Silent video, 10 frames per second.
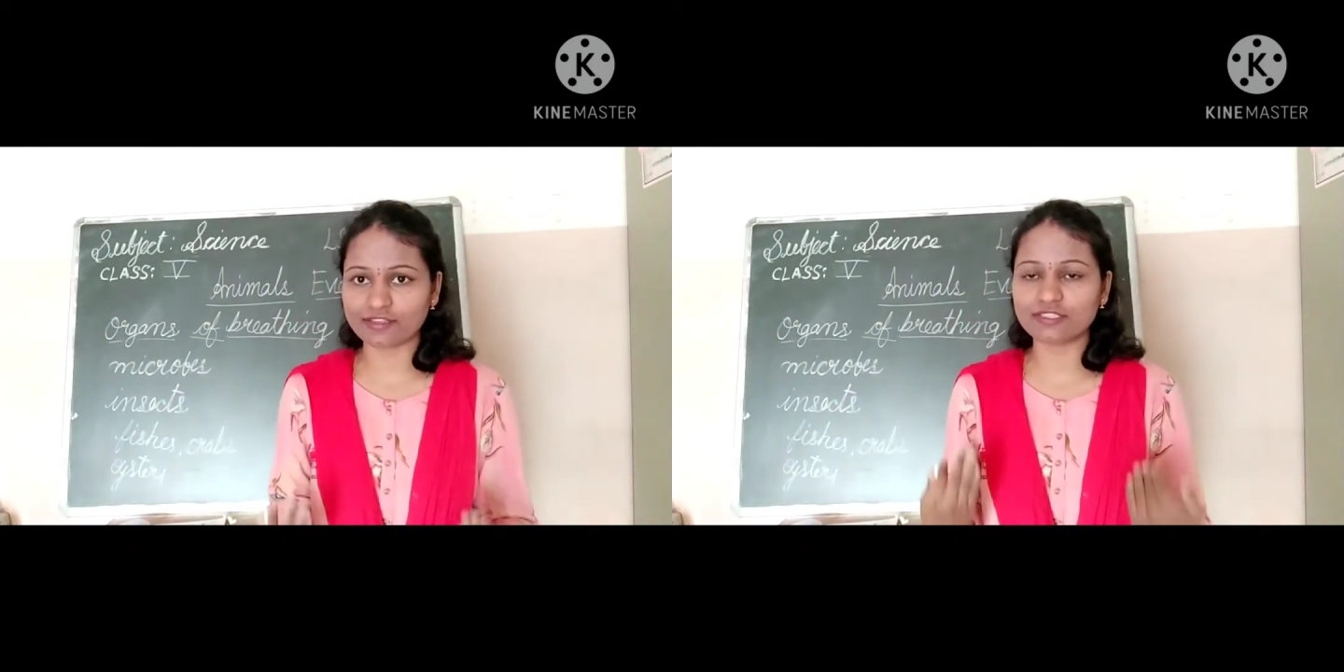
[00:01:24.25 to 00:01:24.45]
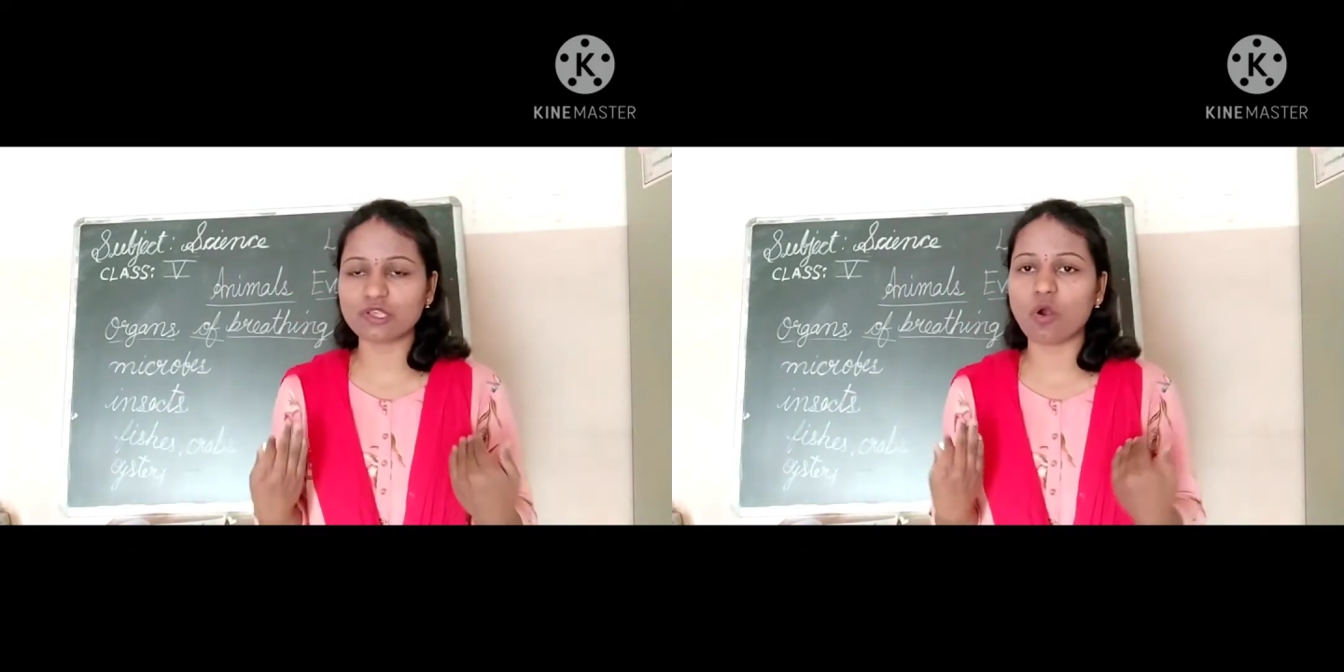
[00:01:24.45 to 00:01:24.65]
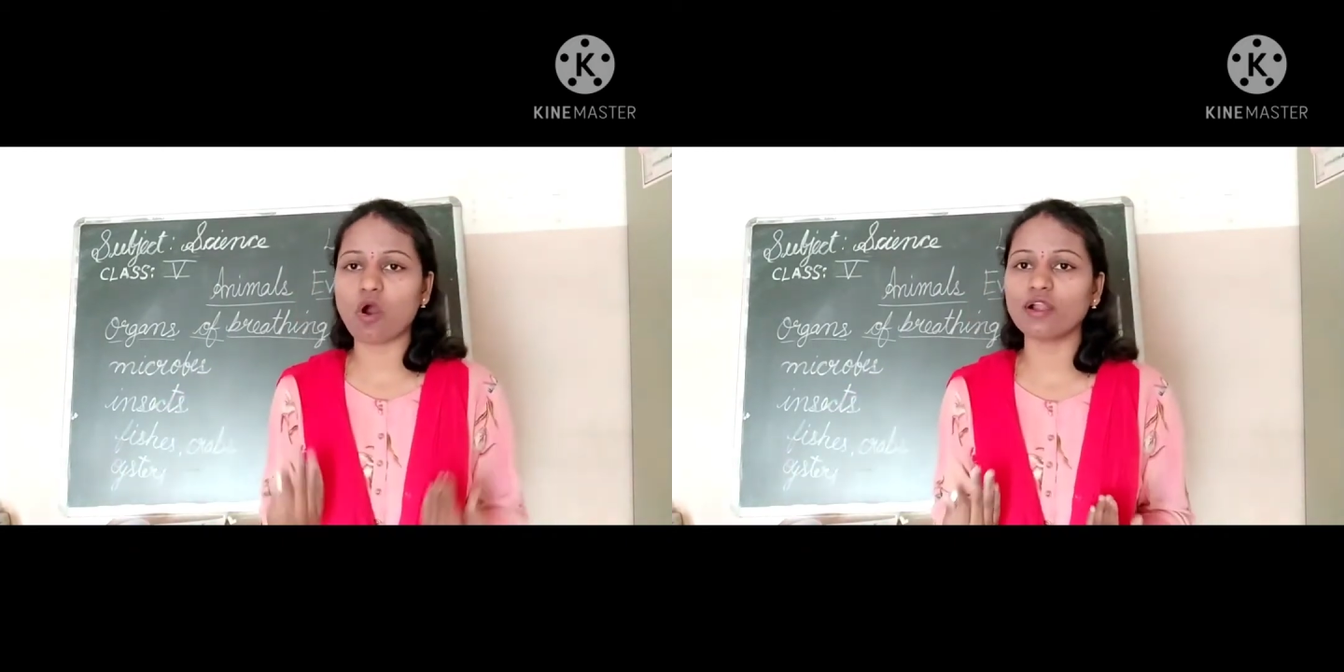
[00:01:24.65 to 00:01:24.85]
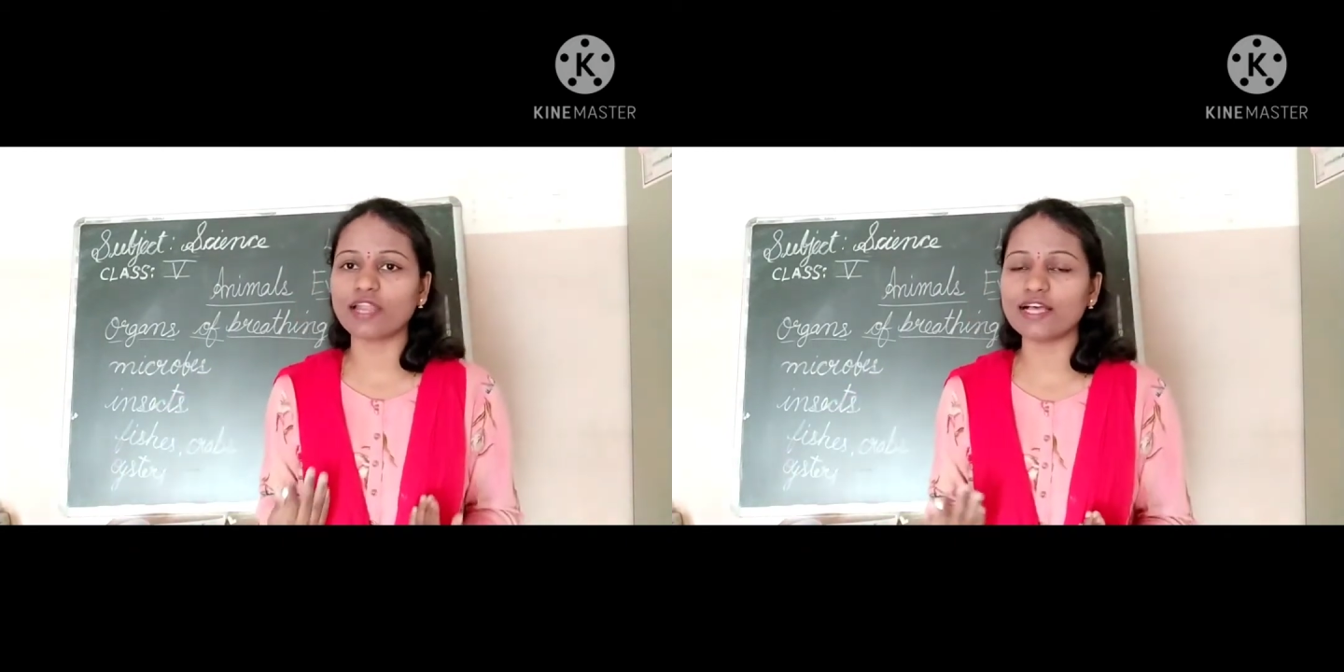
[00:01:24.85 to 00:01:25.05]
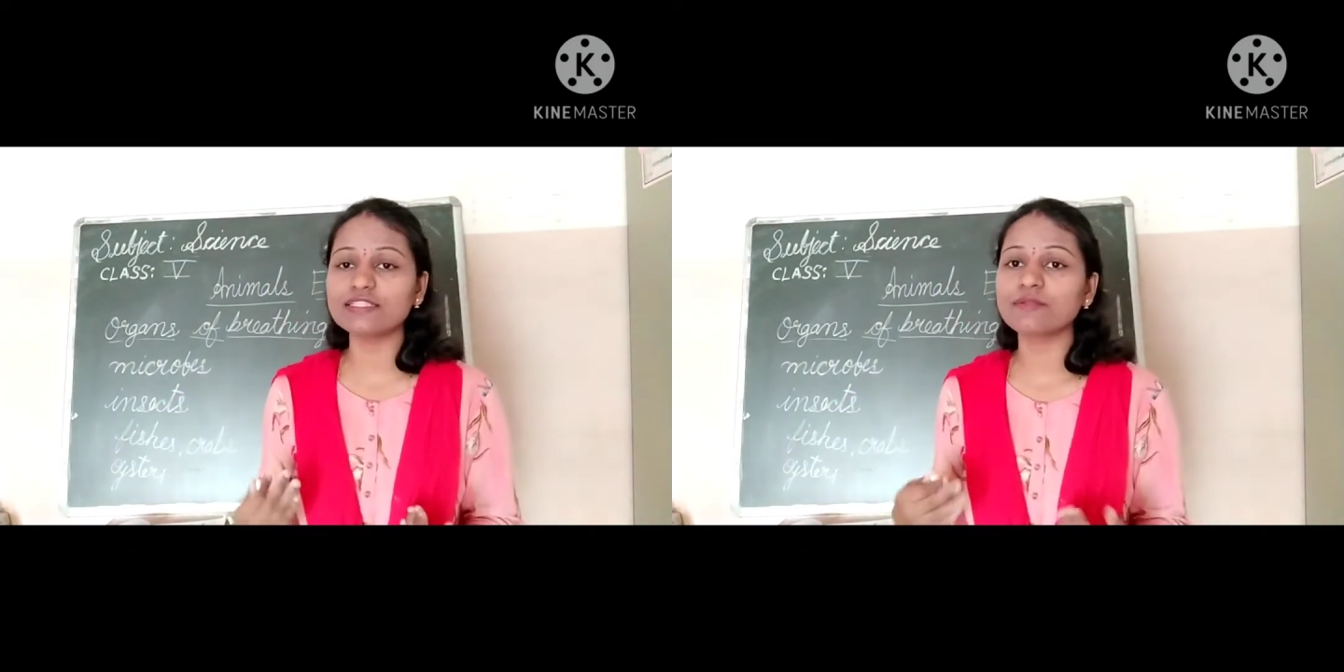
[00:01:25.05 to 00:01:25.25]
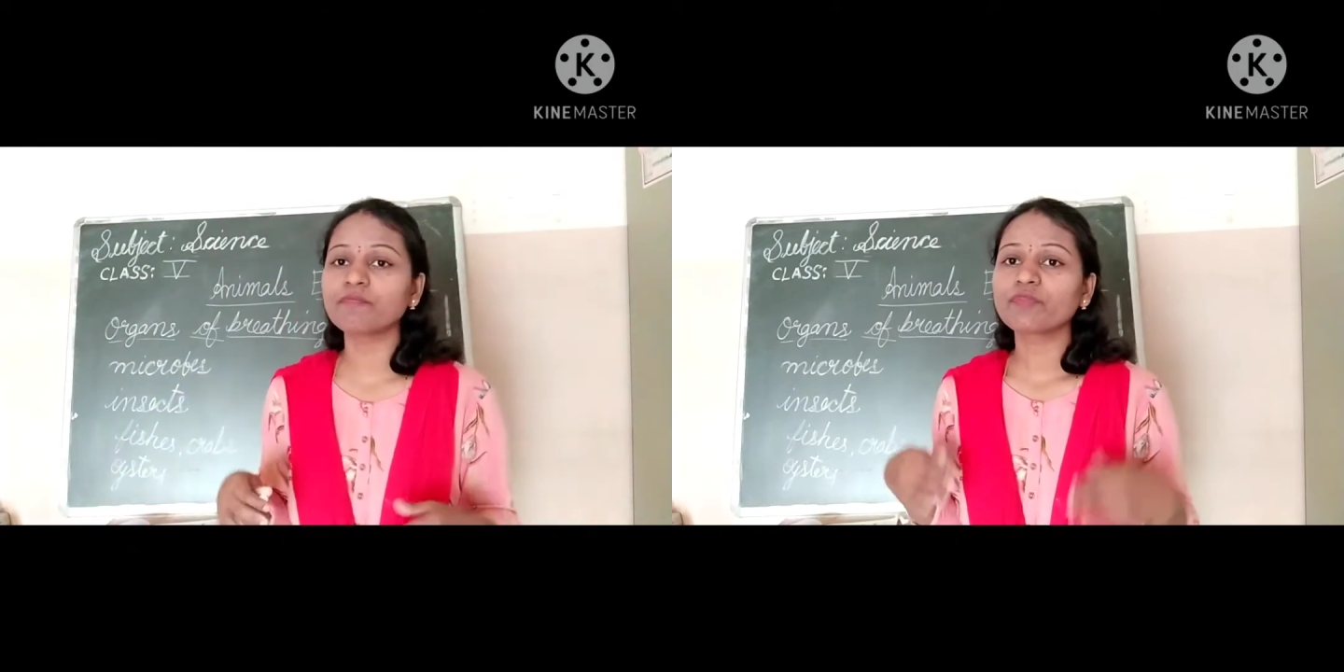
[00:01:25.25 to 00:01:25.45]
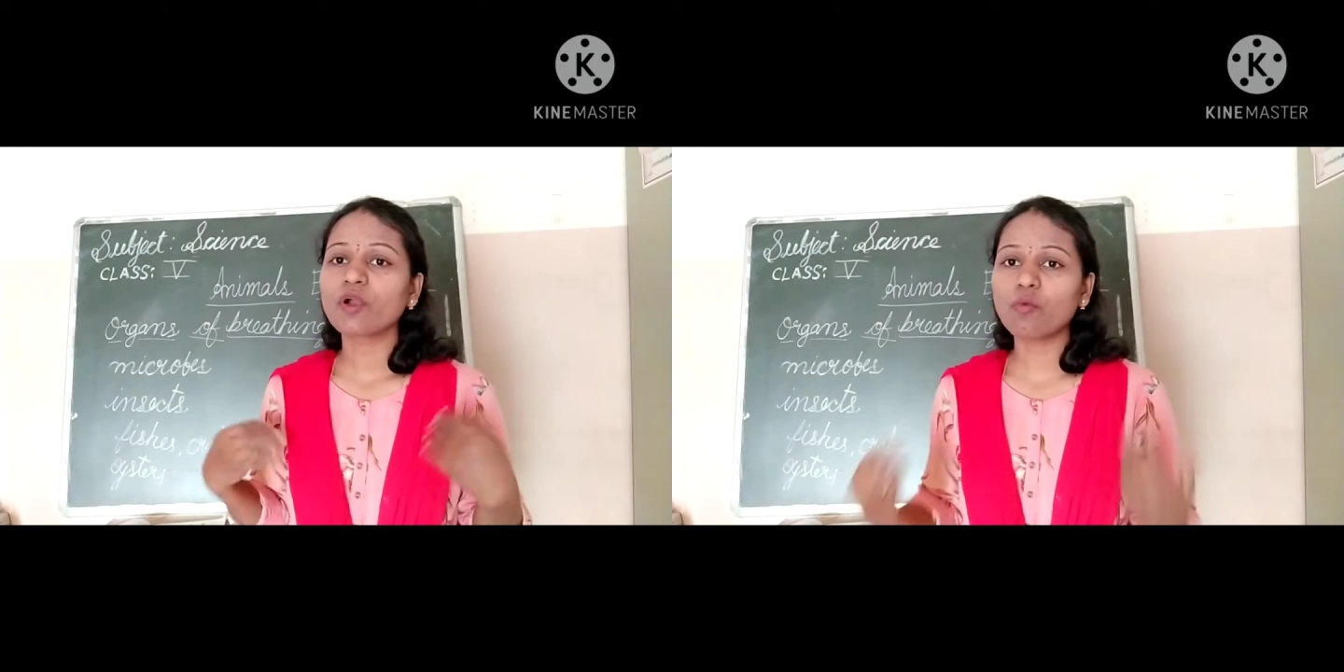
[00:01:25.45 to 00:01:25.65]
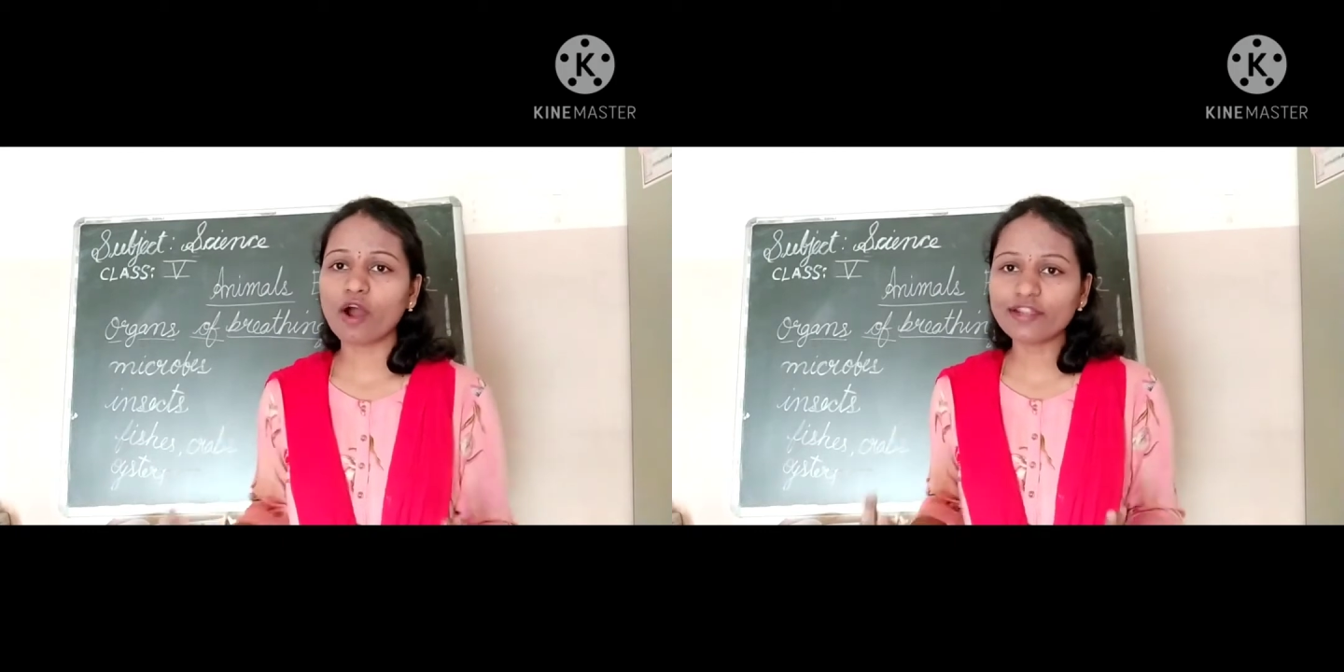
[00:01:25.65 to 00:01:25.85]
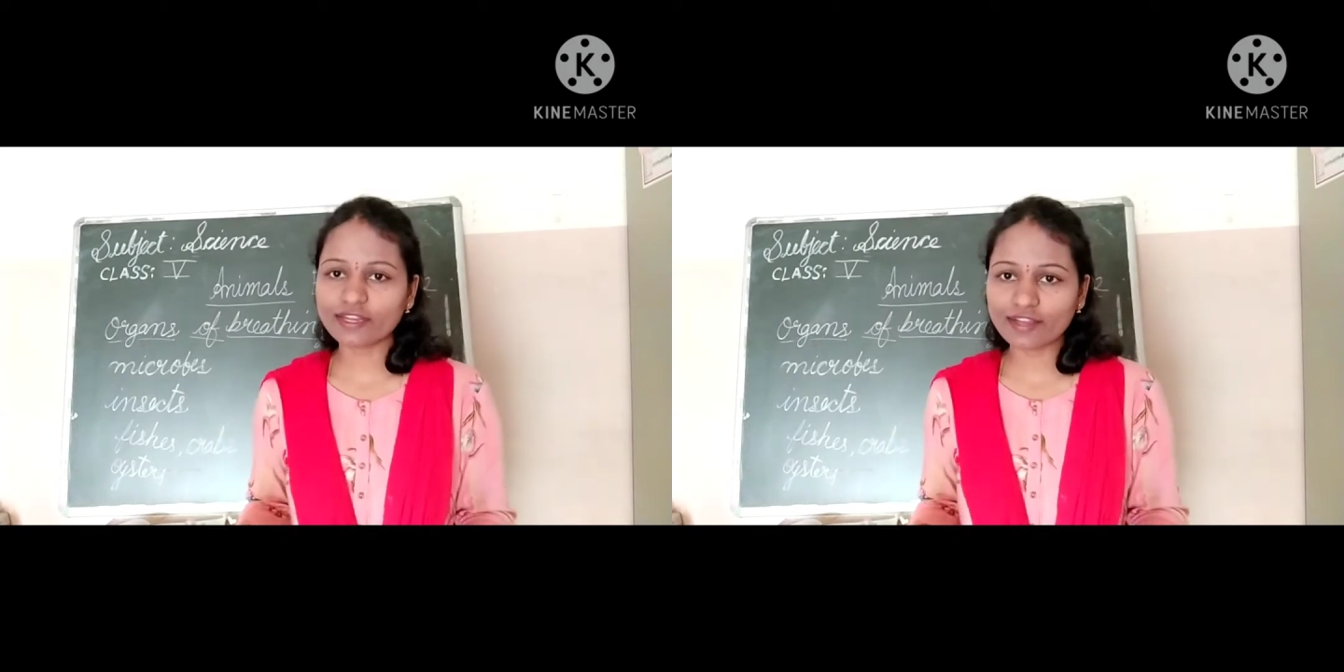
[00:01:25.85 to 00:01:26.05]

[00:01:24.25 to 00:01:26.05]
is called as what?